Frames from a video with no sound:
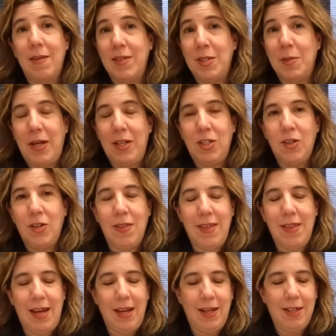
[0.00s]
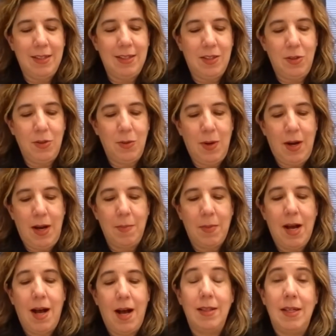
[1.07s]
give a special thanks to
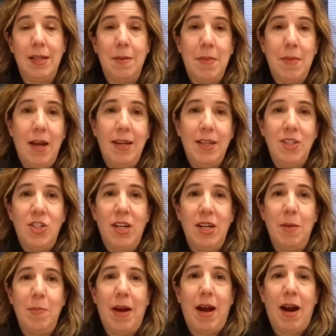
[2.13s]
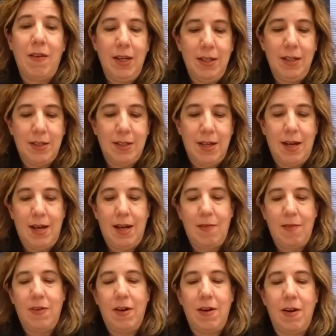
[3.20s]
Colleen May and Jenny Barrett
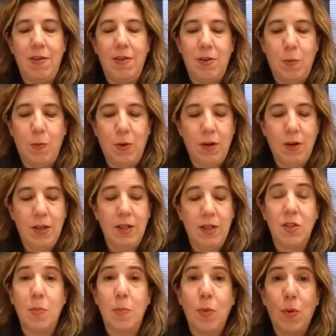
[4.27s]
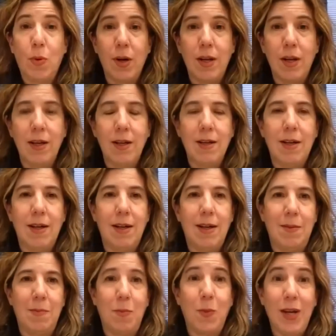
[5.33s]
for their work in supporting
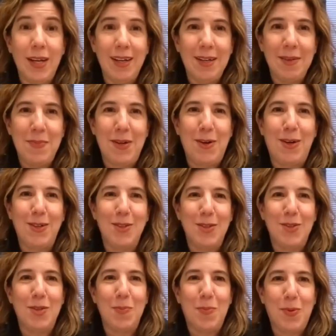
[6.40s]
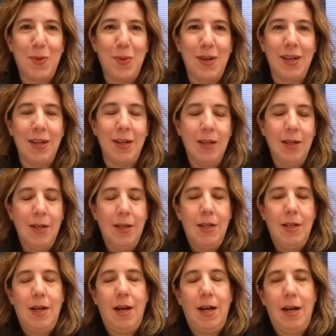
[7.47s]
WINC, but also supporting
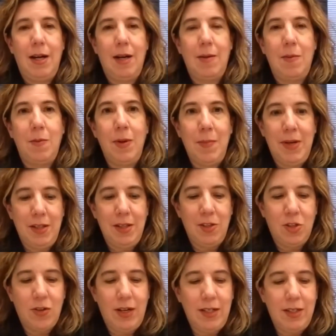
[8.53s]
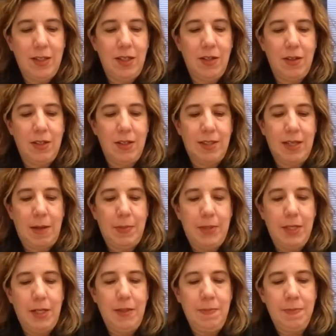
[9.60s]
women in the trades here at
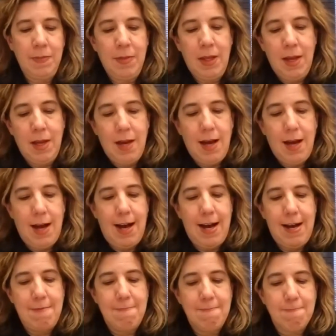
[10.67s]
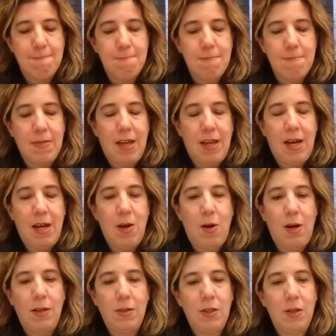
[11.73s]
Septa. I
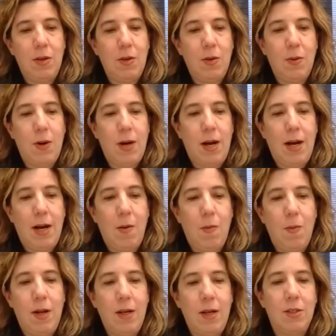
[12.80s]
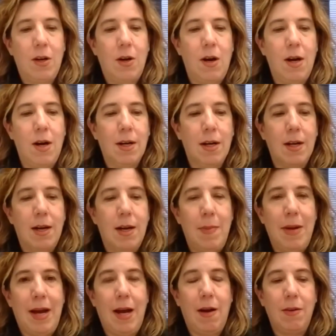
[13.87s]
also want to talk
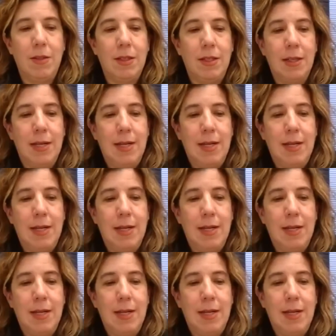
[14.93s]
about